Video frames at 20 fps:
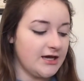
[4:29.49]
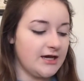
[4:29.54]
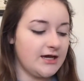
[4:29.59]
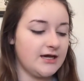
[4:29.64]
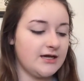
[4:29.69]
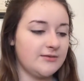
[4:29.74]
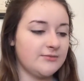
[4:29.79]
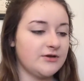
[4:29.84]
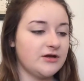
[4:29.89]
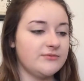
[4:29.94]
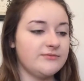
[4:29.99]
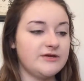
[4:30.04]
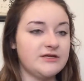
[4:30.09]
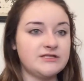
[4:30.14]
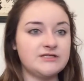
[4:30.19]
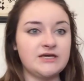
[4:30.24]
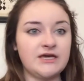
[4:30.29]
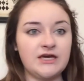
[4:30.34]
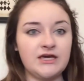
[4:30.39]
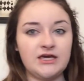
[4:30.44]
And I'm going to be
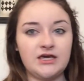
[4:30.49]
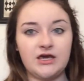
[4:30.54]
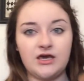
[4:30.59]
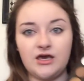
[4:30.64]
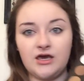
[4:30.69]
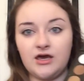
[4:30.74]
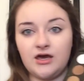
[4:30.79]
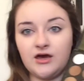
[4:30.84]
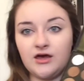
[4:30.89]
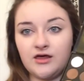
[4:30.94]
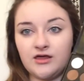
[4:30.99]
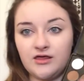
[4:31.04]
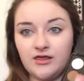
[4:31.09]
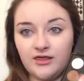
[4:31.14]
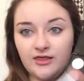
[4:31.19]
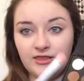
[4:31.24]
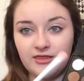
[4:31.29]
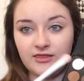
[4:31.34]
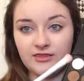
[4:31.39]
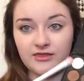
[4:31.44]
taking
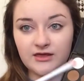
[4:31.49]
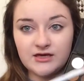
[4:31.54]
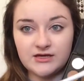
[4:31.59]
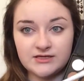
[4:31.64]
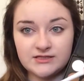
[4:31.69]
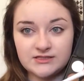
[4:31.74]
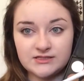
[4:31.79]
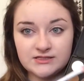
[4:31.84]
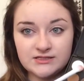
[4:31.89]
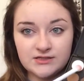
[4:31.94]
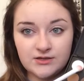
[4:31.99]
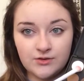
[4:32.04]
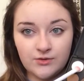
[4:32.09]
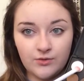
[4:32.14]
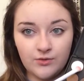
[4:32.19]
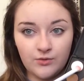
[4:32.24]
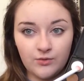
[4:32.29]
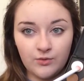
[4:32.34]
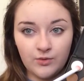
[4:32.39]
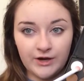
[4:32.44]
this
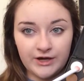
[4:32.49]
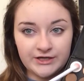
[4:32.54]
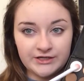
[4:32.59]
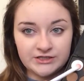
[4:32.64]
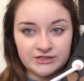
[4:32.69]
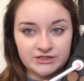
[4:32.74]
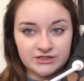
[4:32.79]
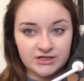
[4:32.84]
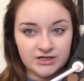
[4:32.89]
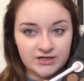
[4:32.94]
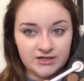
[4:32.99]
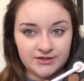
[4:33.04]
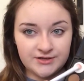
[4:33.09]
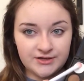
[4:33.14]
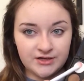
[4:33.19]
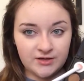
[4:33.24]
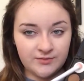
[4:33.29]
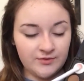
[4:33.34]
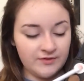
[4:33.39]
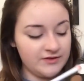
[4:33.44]
white shade
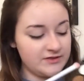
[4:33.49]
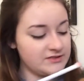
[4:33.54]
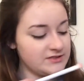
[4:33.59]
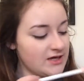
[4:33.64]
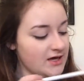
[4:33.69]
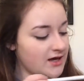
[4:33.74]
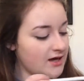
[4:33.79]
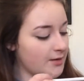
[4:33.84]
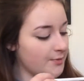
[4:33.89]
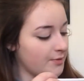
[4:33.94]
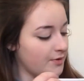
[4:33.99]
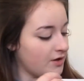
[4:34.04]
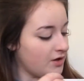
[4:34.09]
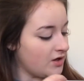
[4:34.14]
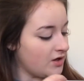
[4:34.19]
up at the top,